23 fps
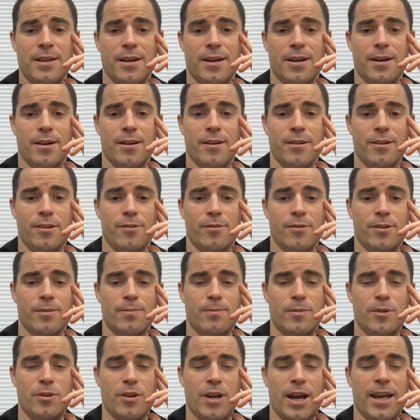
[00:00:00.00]

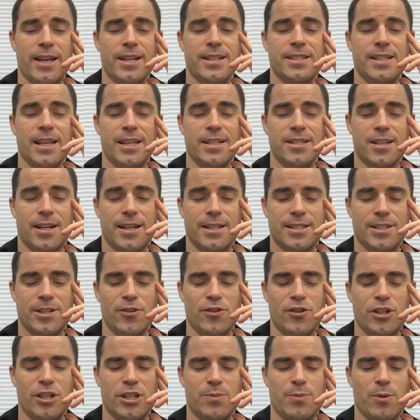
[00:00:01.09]
The United States
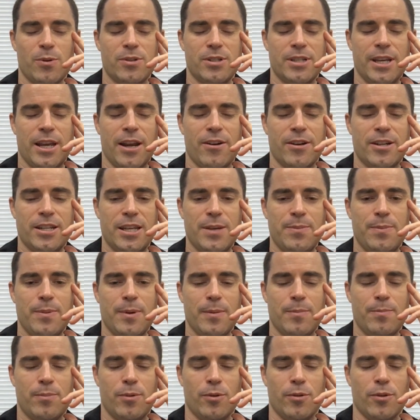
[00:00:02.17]
Constitution is supposed to guarantee
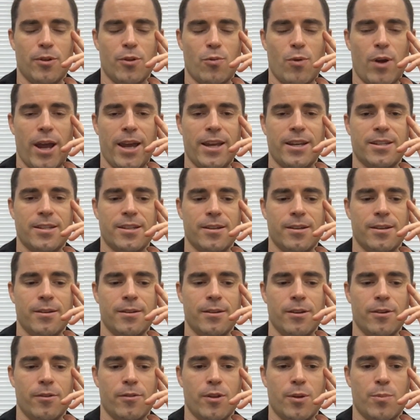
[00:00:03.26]
people the right to,
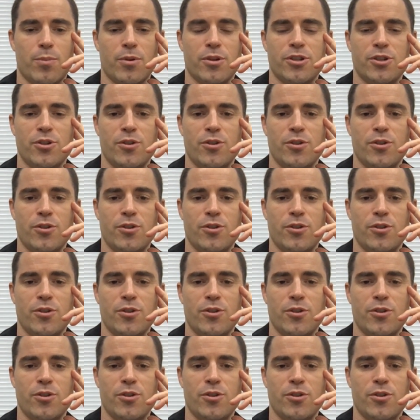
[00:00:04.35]
you know, the pursuit of